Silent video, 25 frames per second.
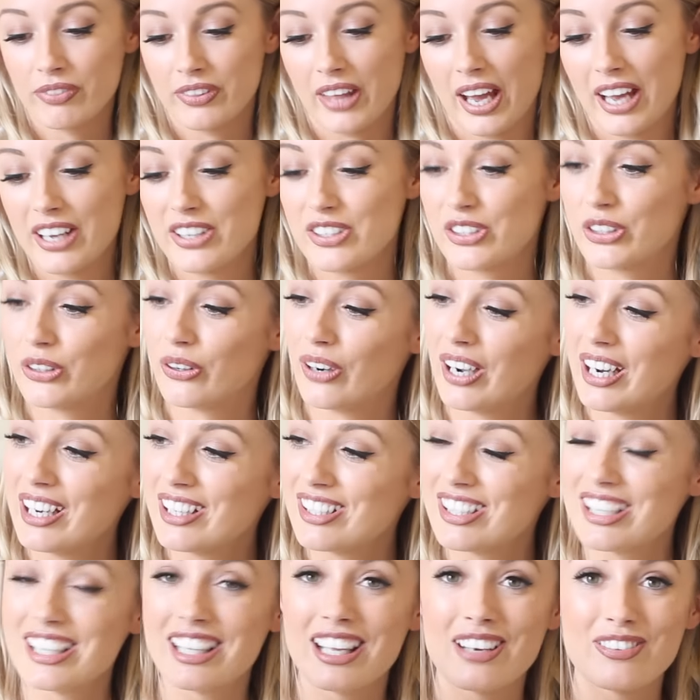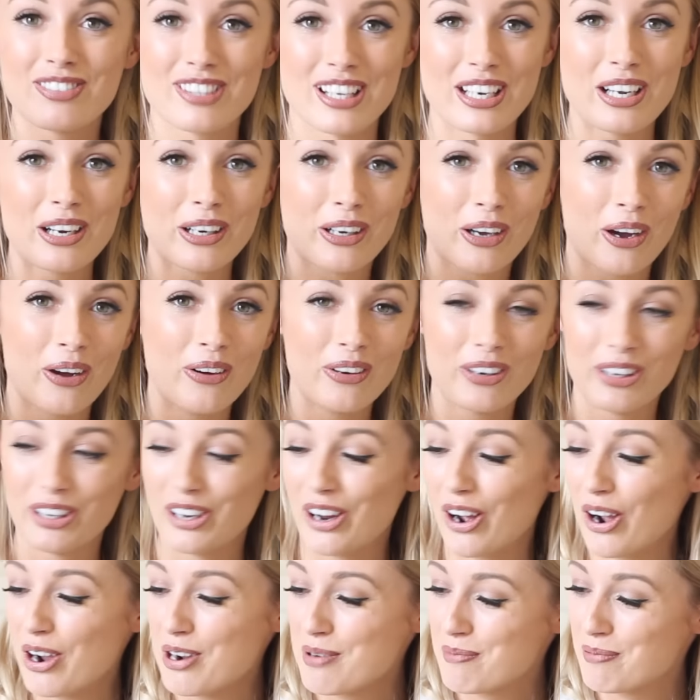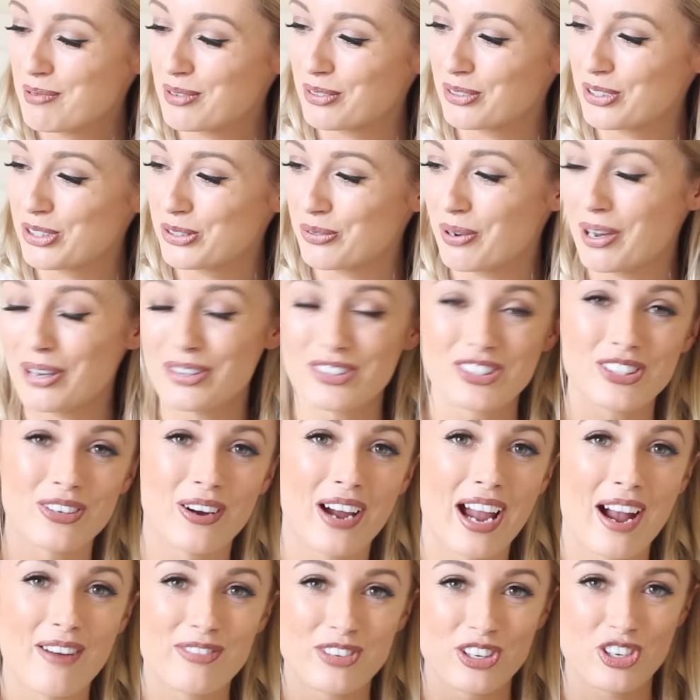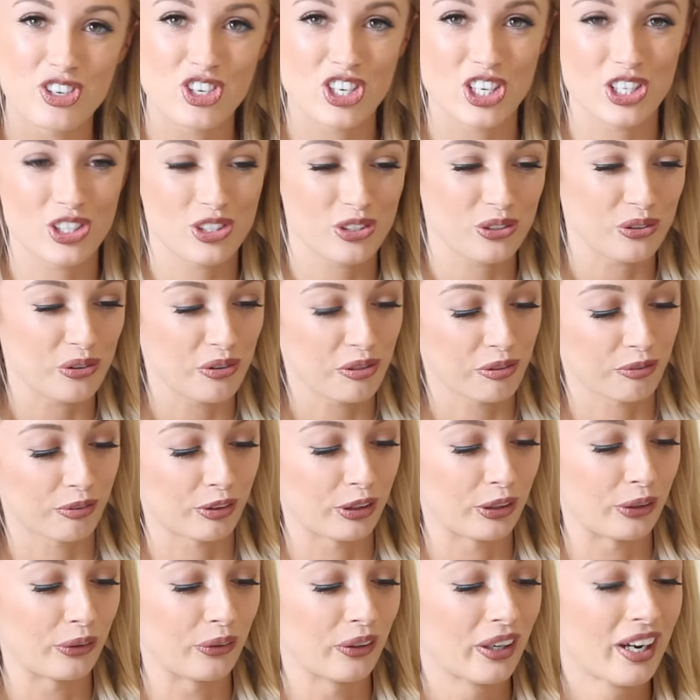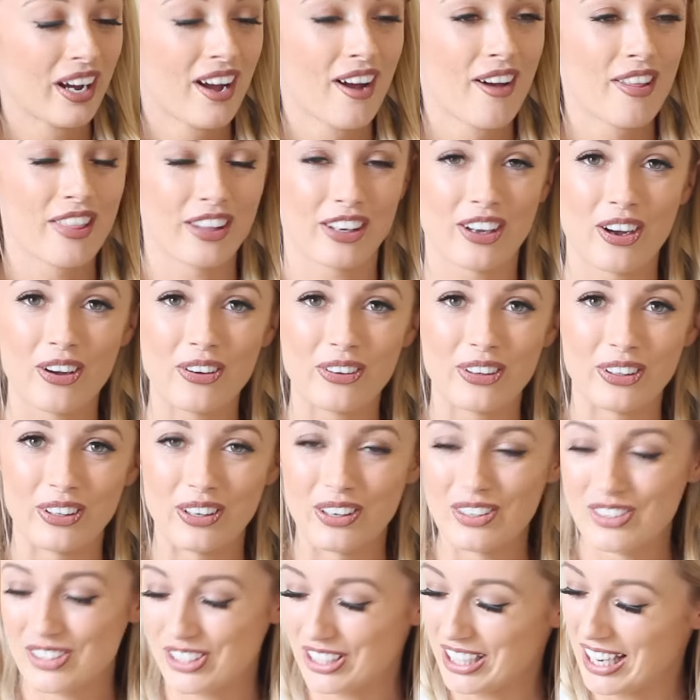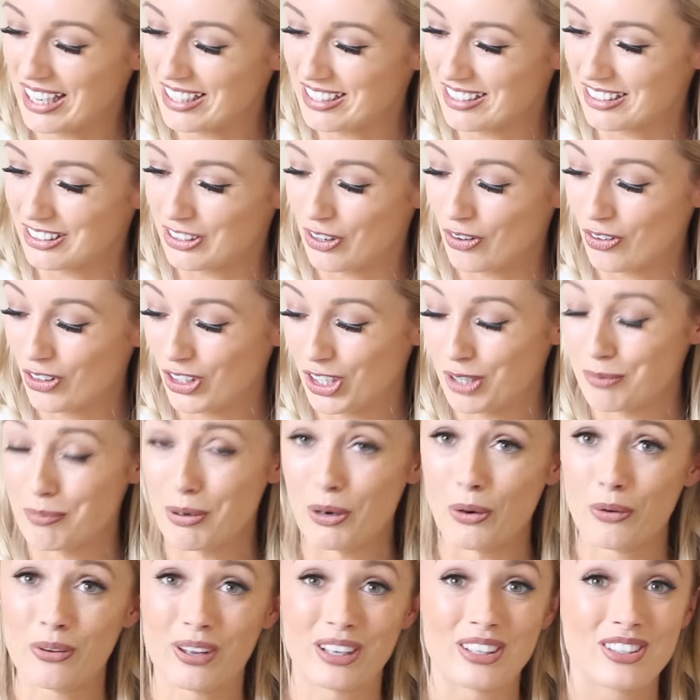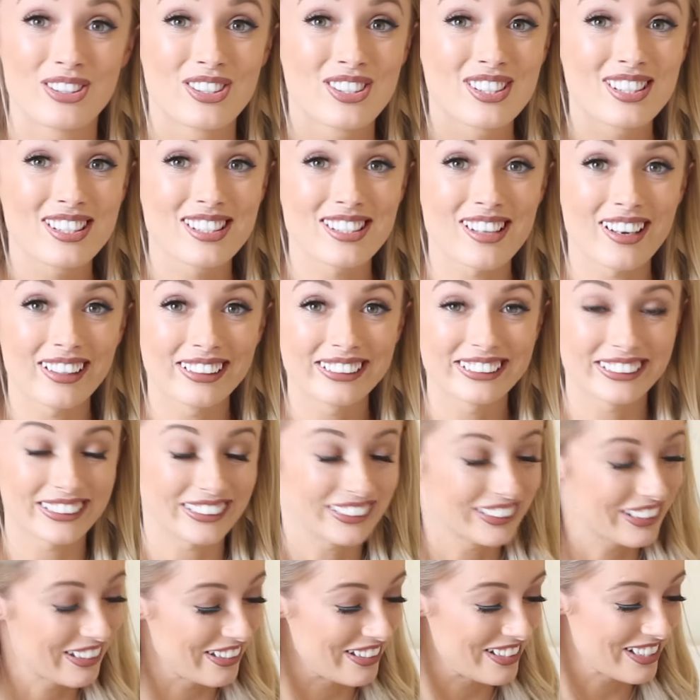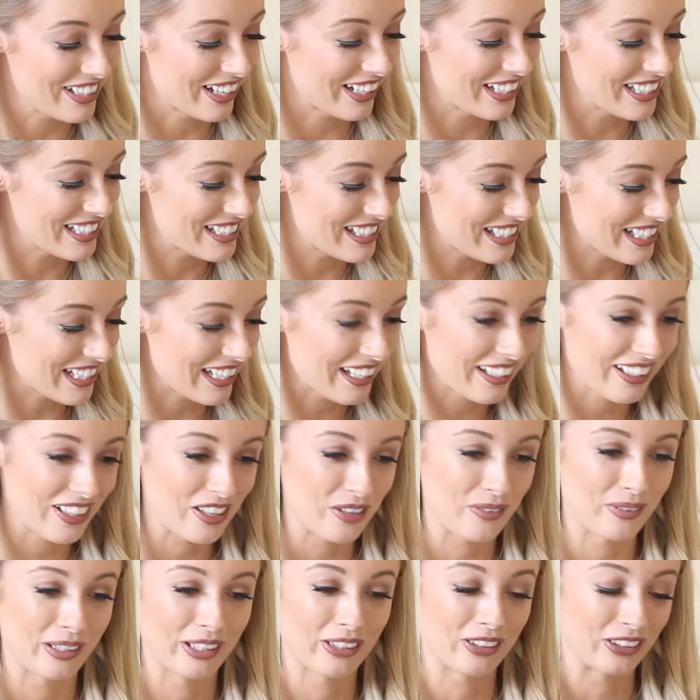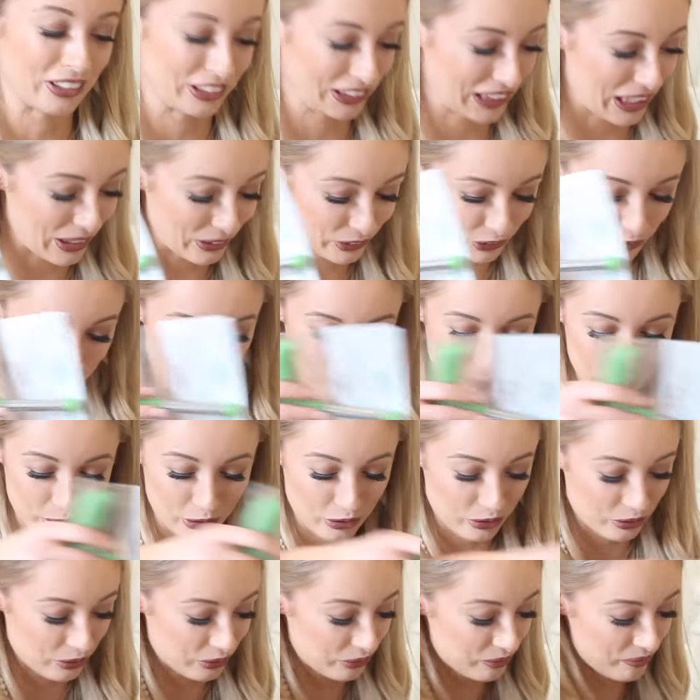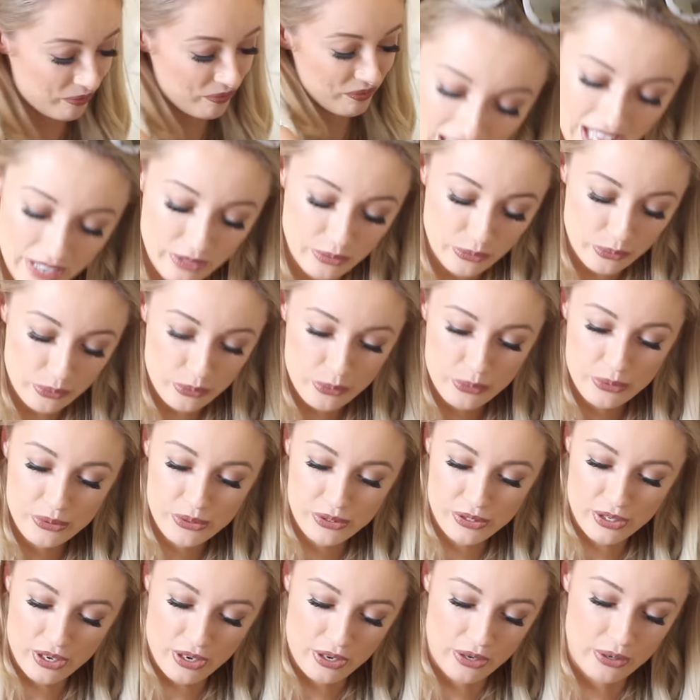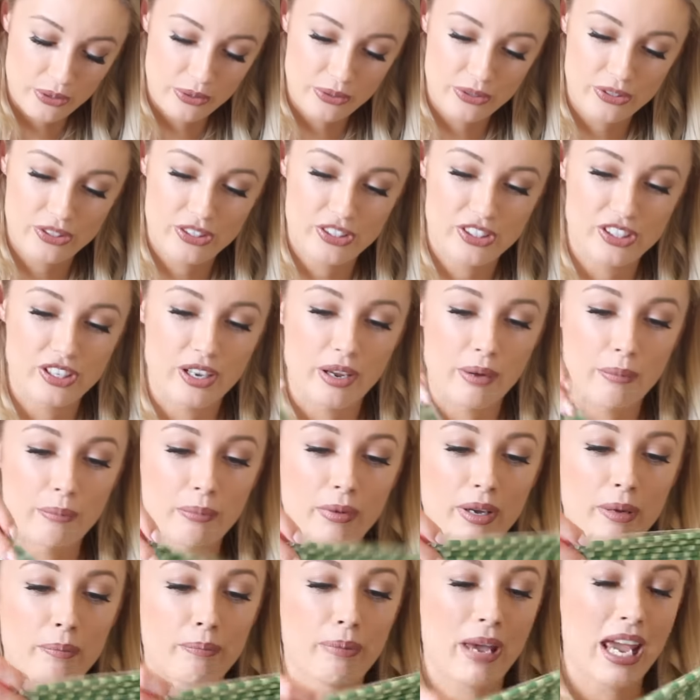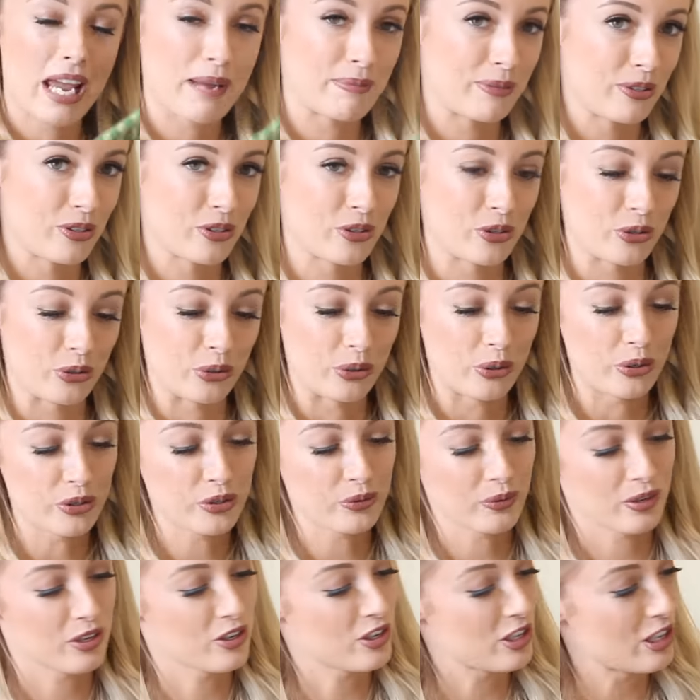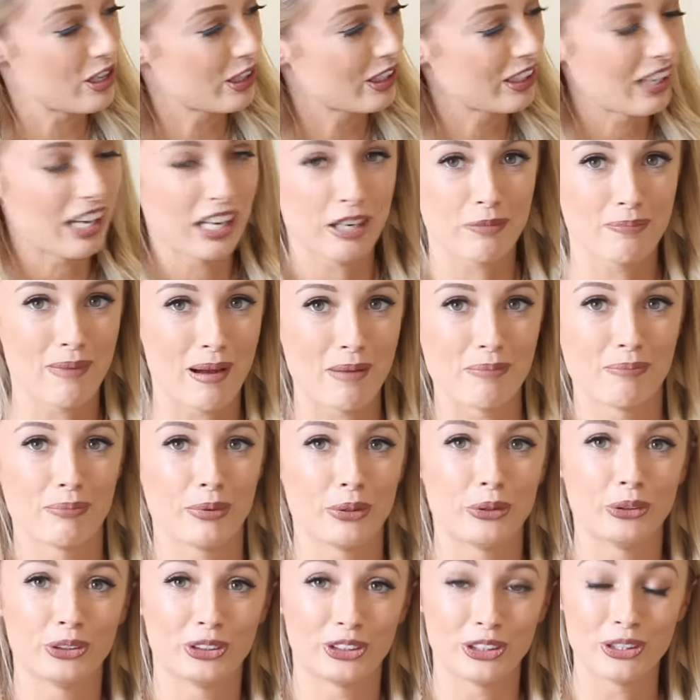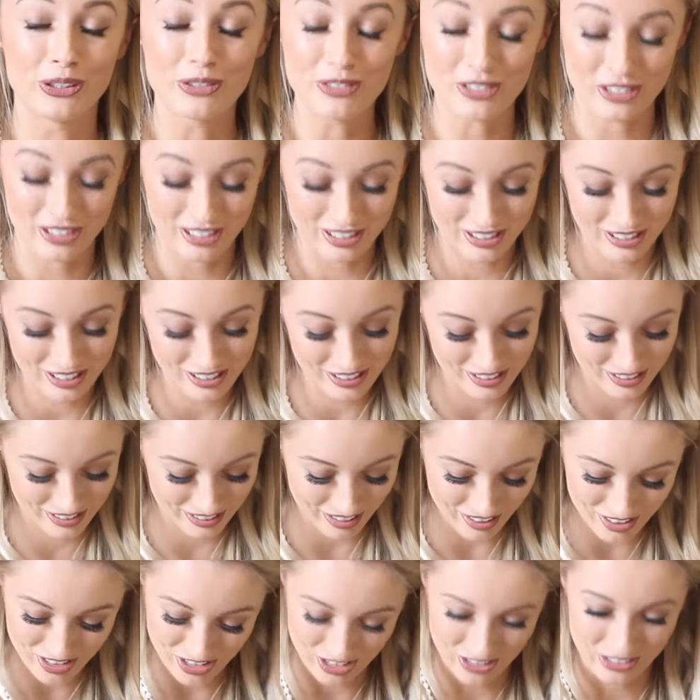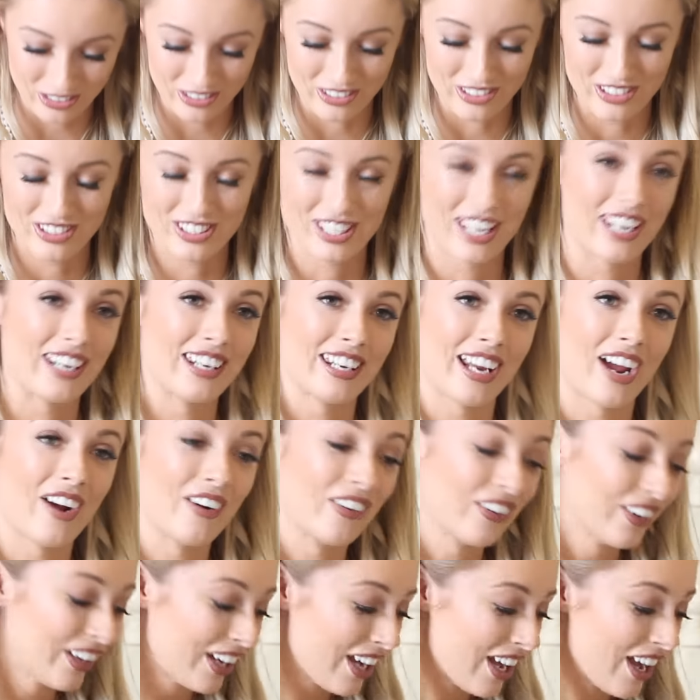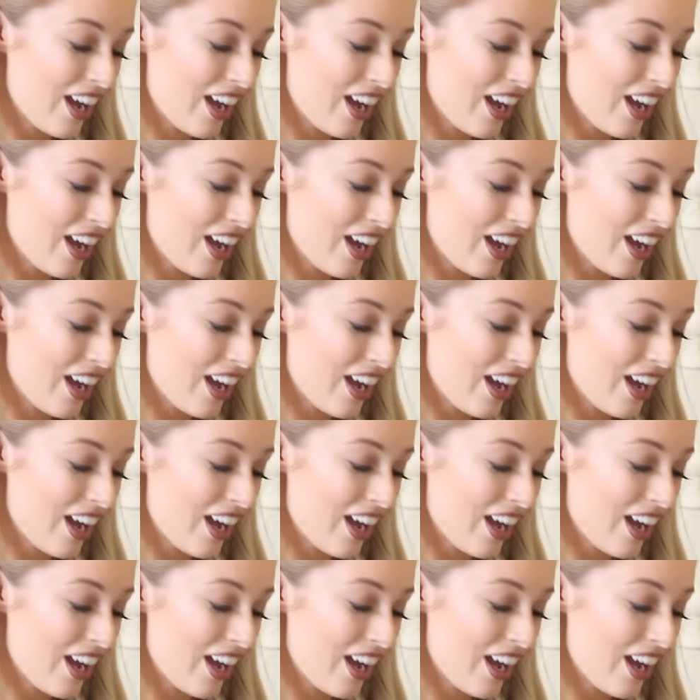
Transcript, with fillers: that is crazy, they've sent a coconut opener as well, so I have to chisel through the coconut to get to the coconut milk. That is such a good idea, oh my gosh, how tropical. And also some paper straws which look like bamboo shoots. This is such a good send out.